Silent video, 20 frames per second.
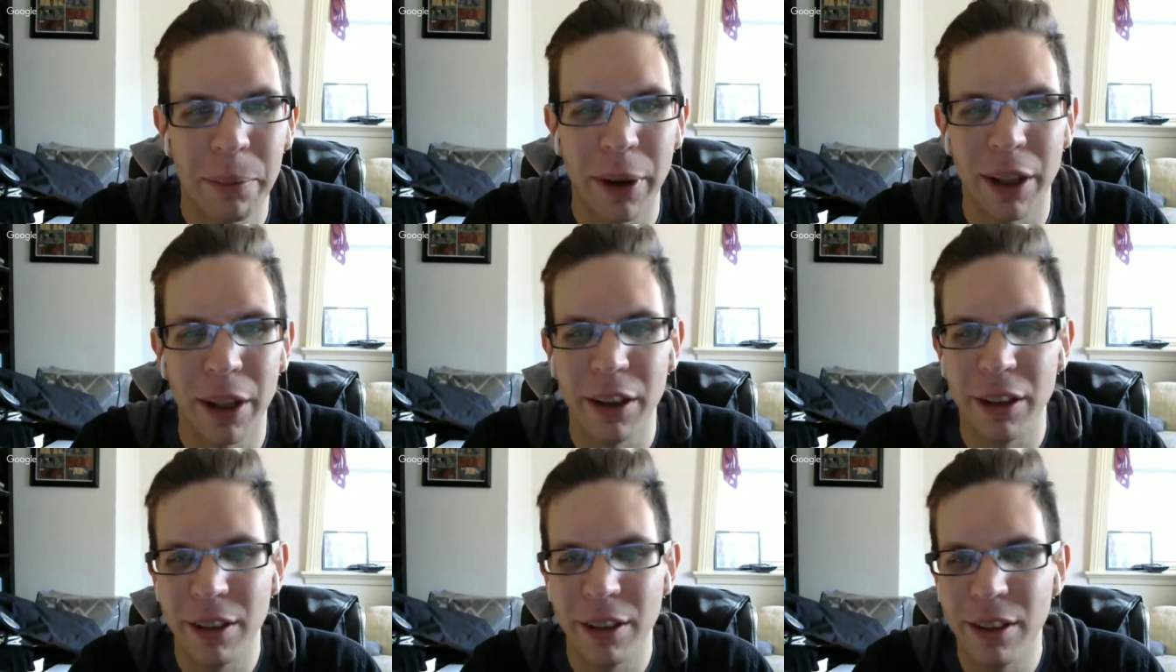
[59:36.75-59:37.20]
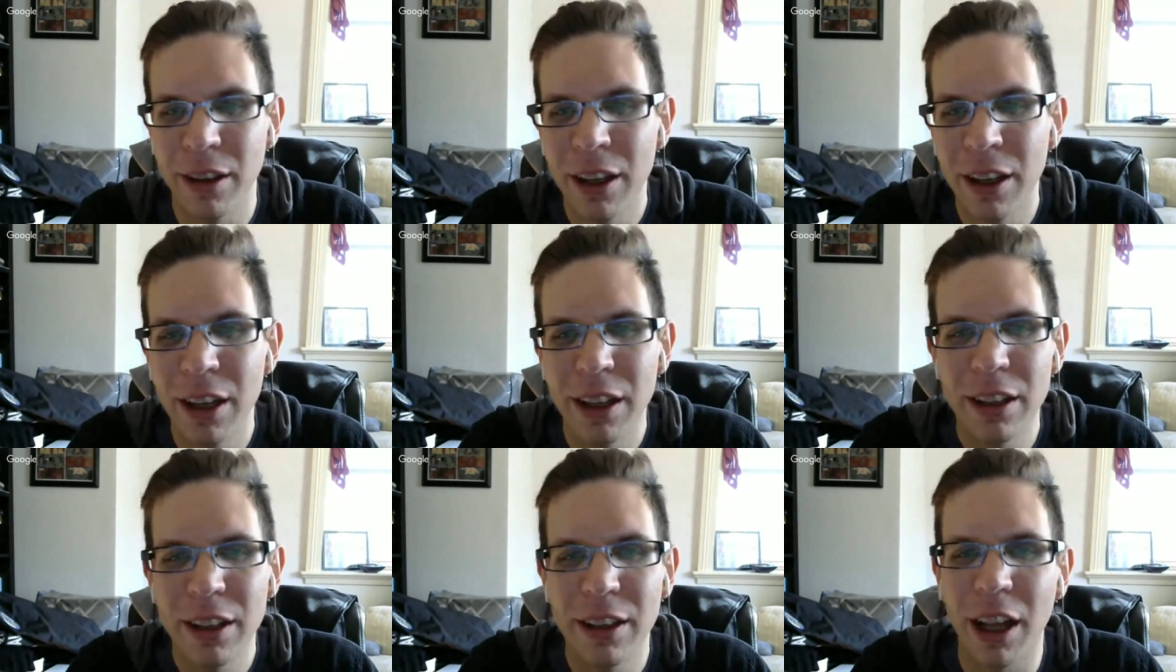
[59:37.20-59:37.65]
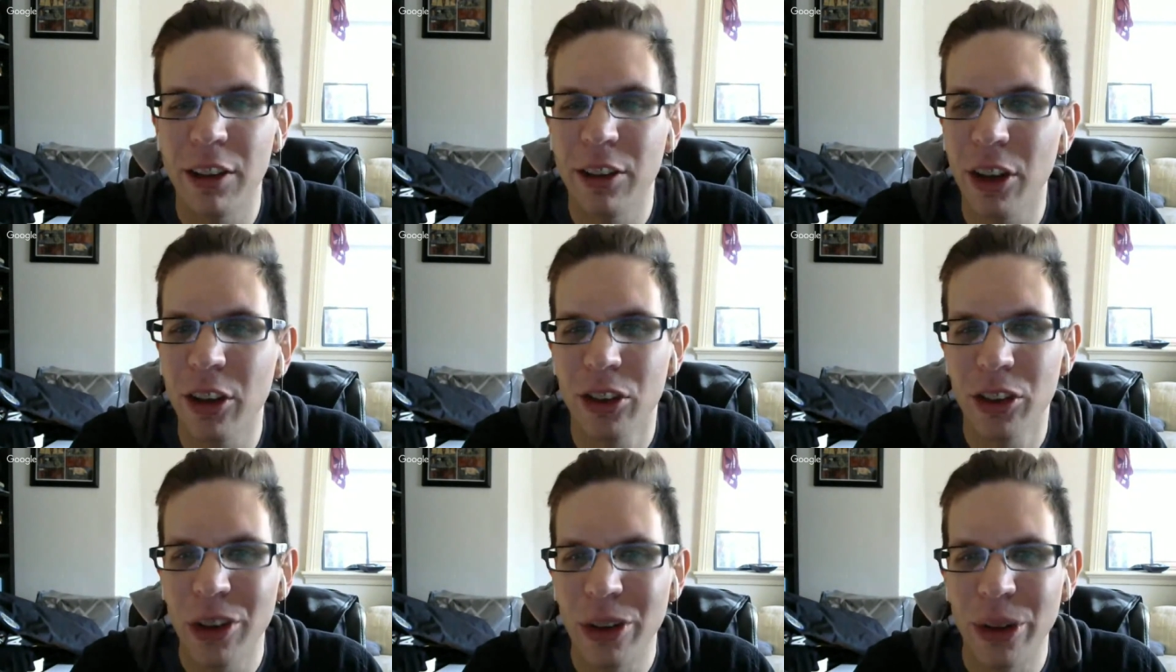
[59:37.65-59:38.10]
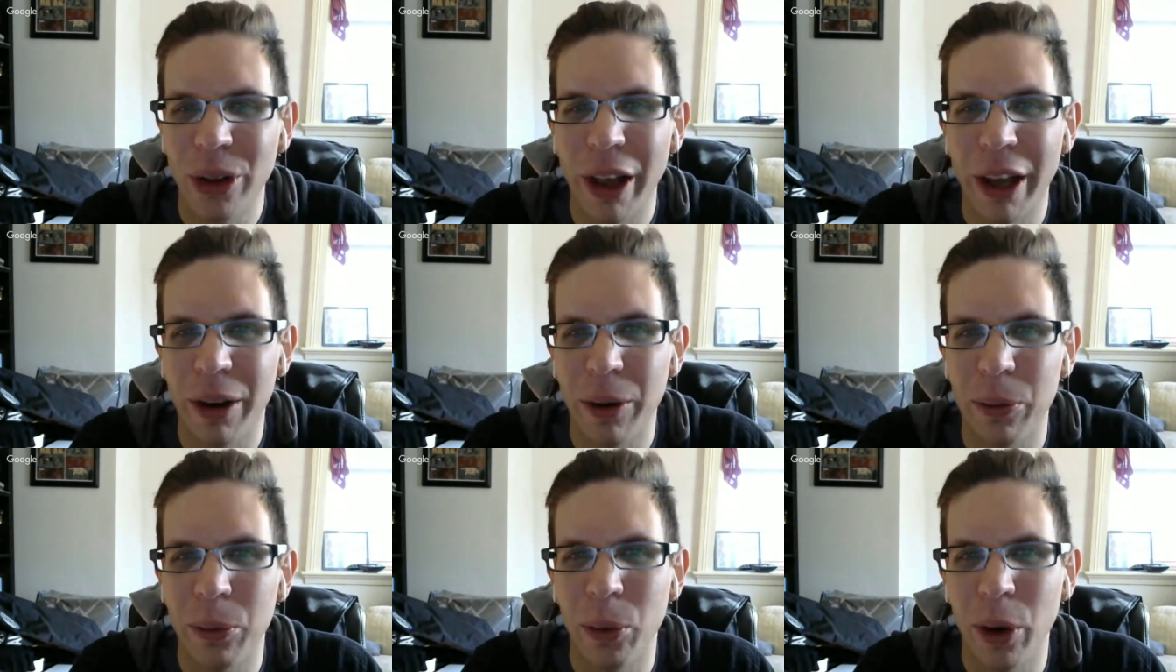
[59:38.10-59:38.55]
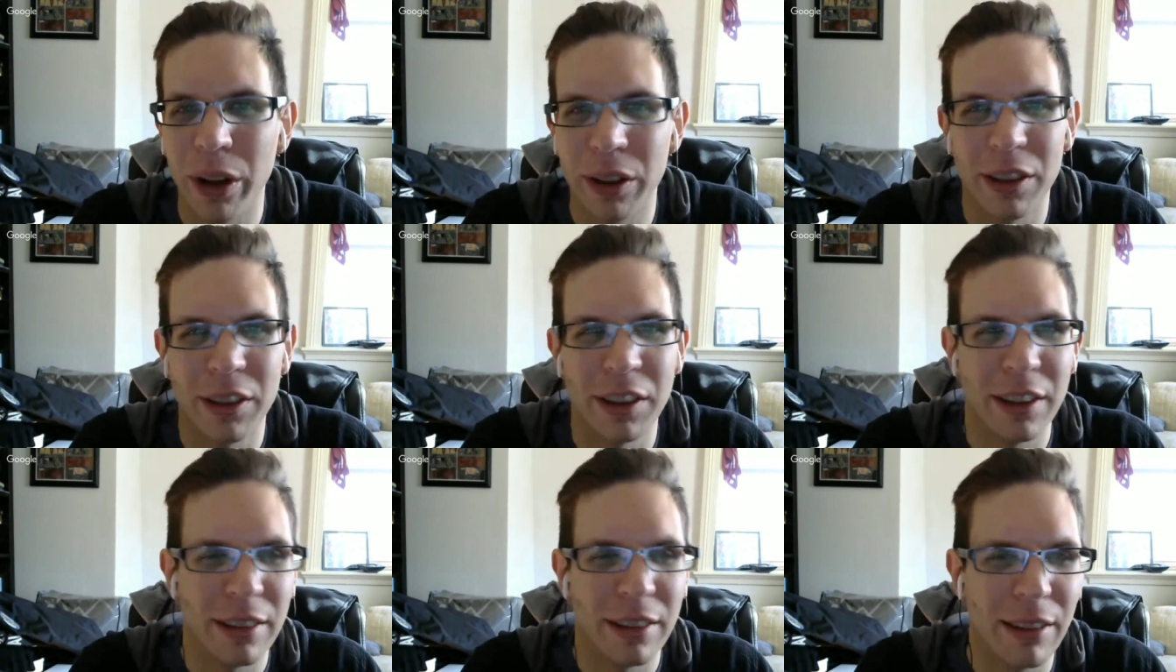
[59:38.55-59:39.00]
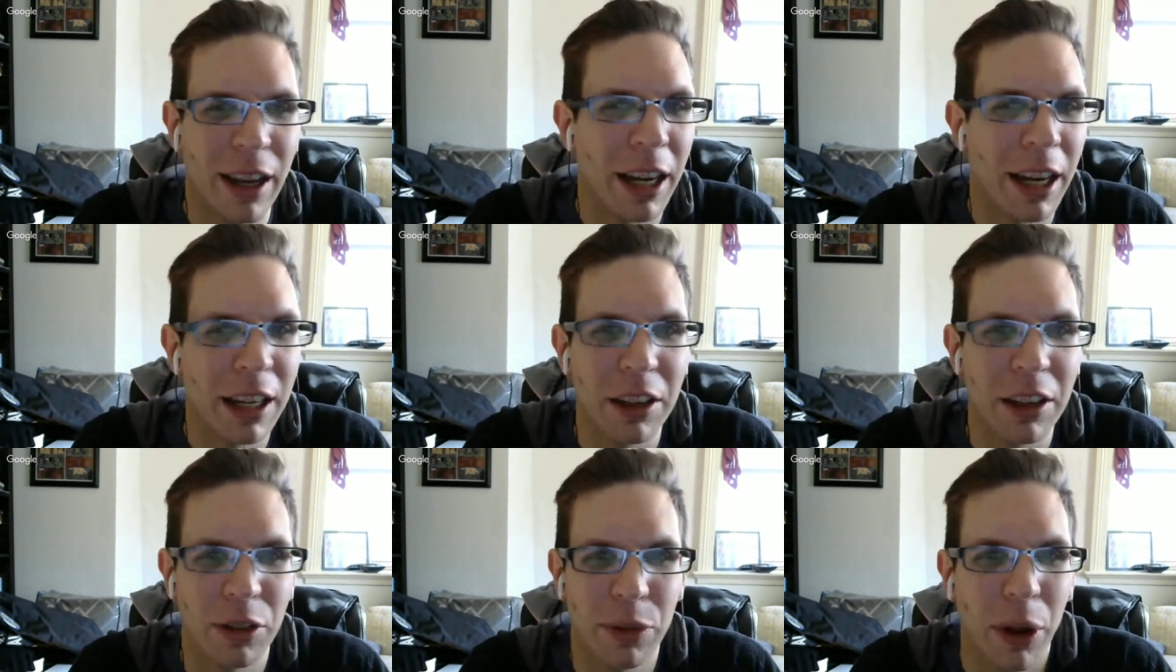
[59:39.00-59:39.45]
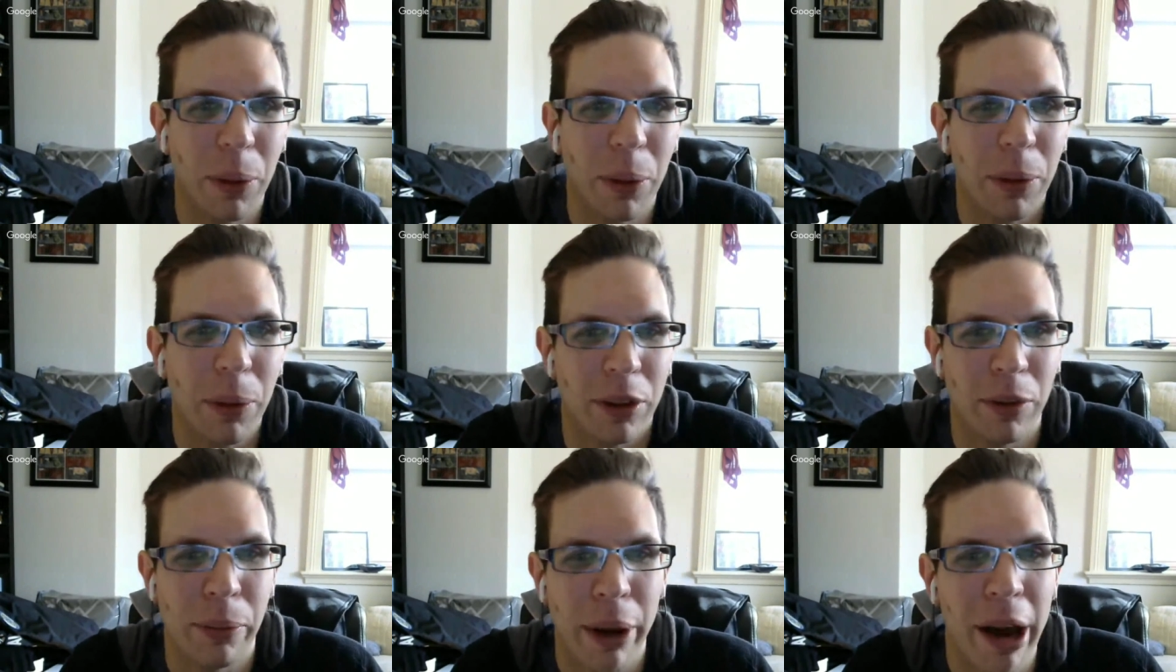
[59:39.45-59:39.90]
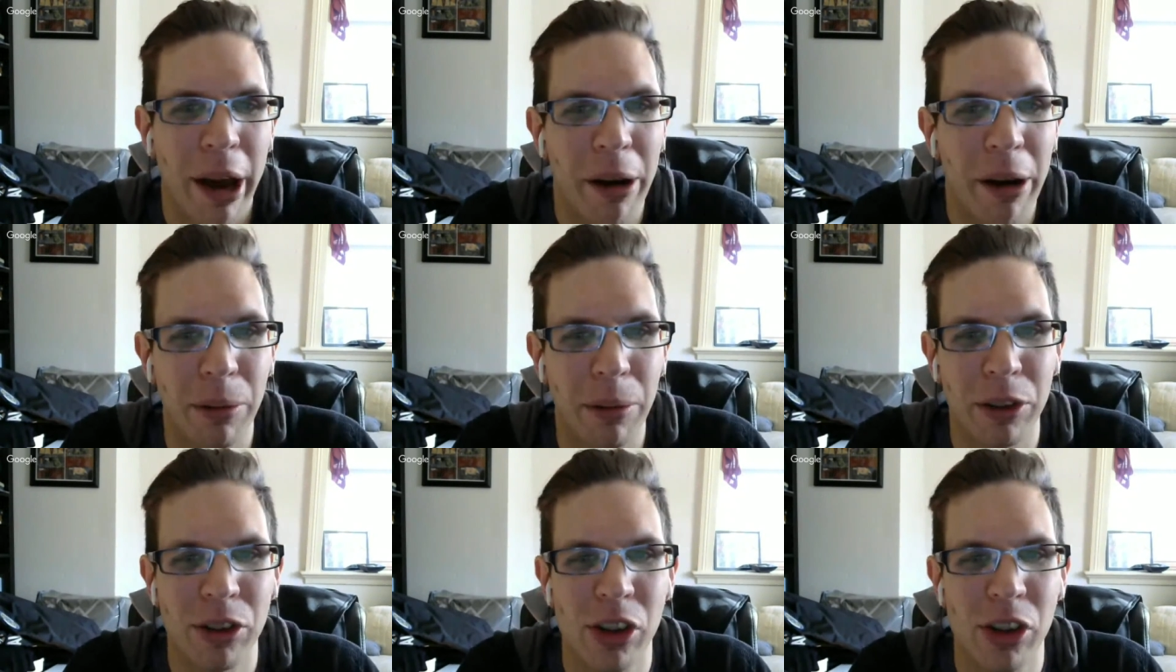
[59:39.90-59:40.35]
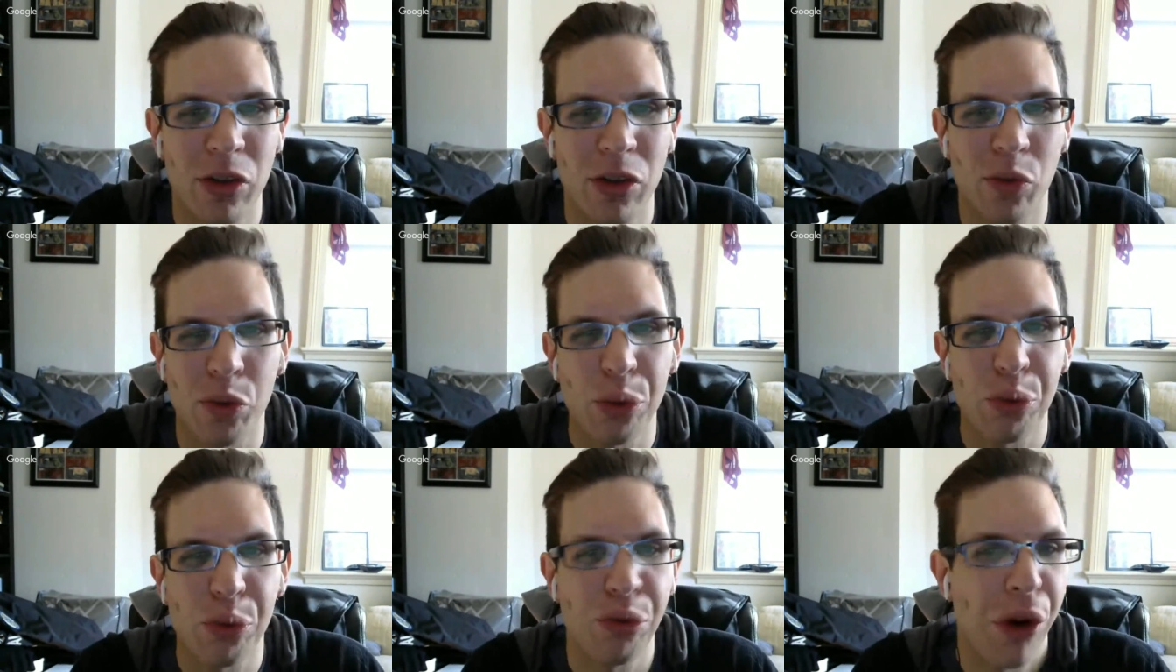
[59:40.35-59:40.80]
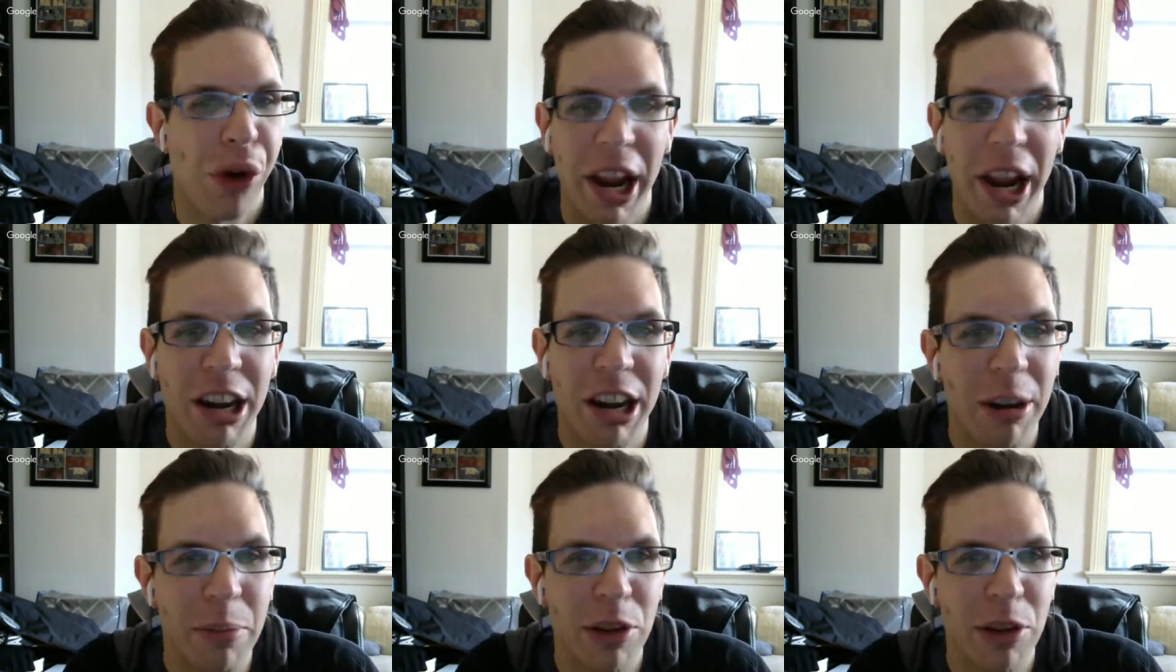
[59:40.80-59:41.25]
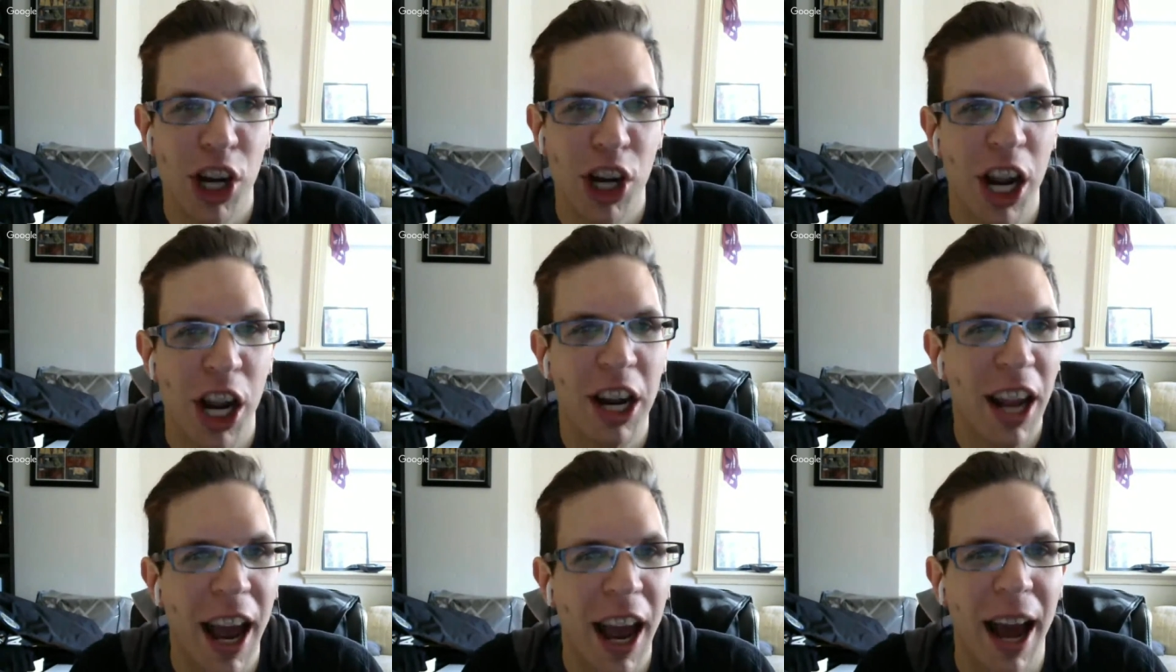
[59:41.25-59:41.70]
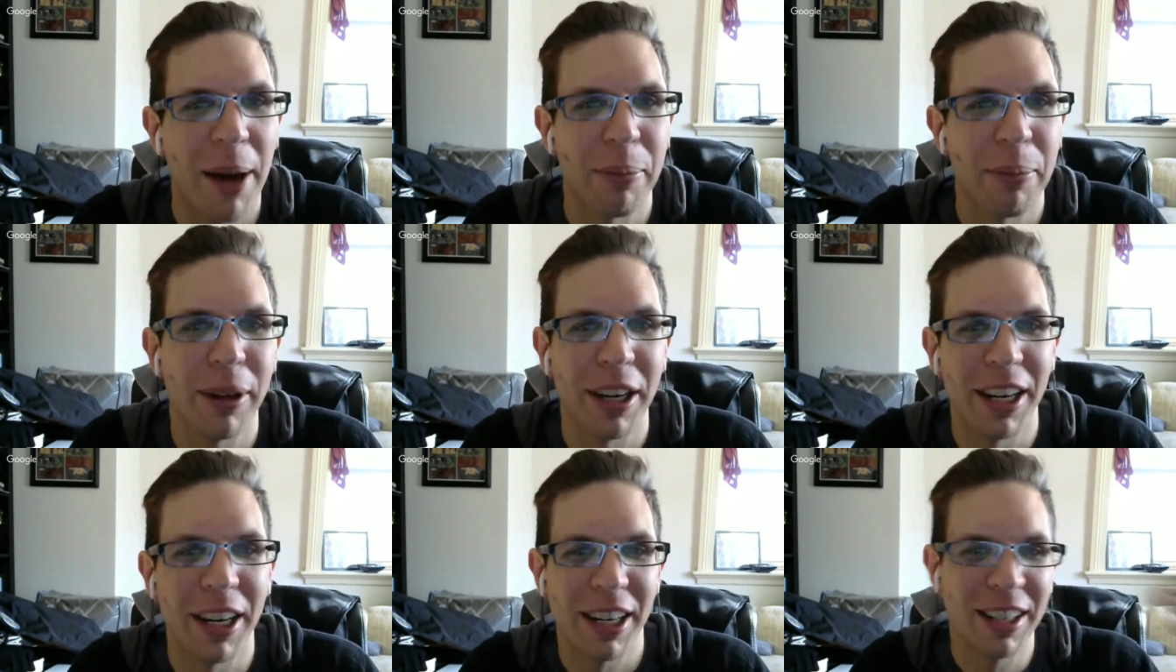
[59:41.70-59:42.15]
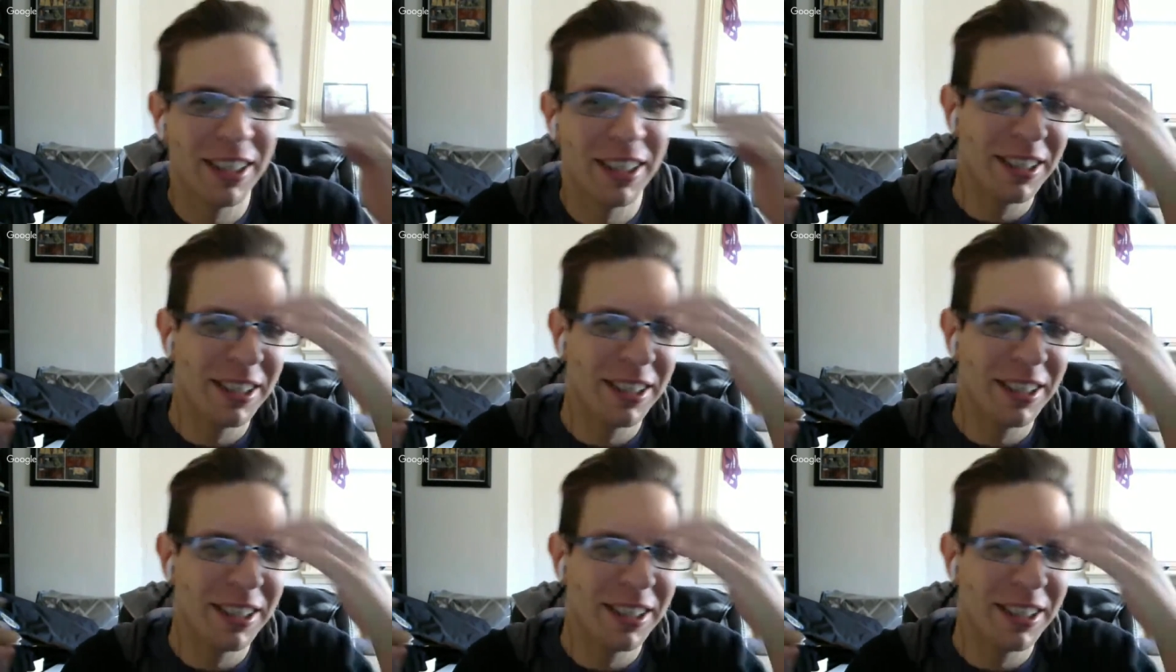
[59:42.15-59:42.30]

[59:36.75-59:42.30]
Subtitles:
But that's also like what the '80s film was about, was just random shit happening.